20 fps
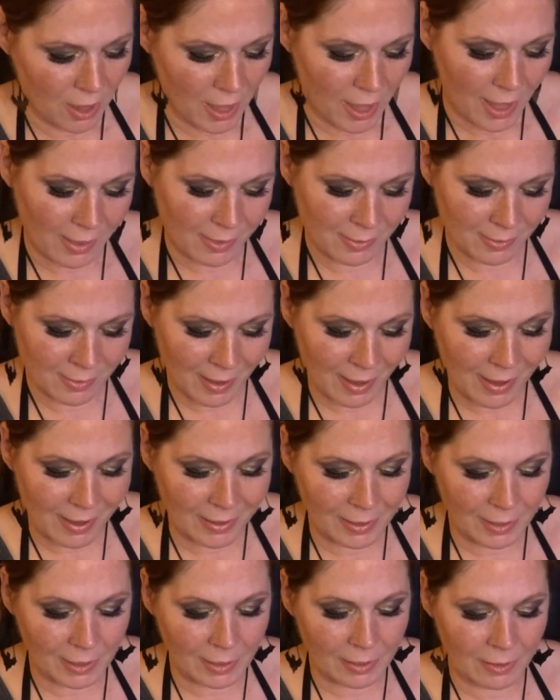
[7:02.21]
And
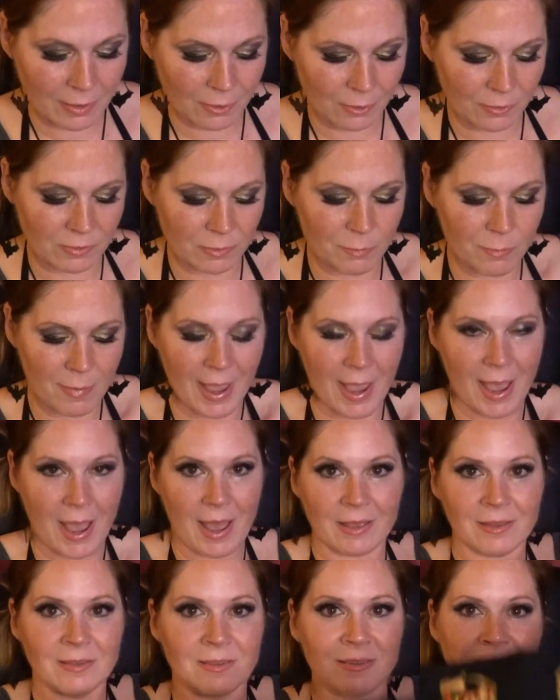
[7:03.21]
then here's a
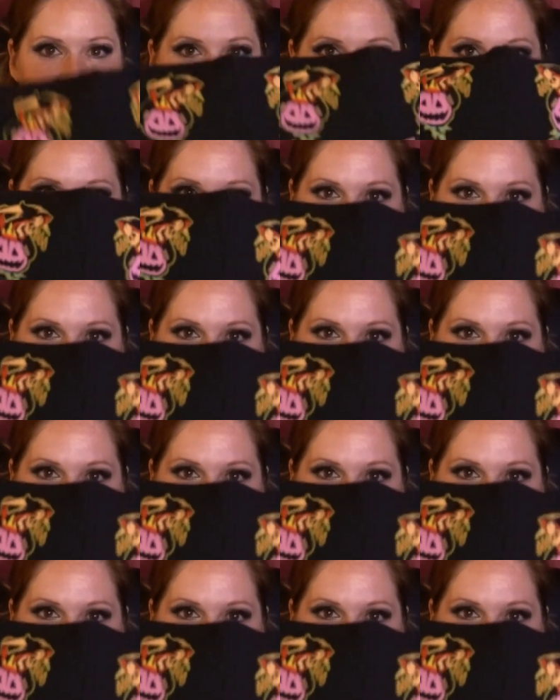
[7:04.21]
mask,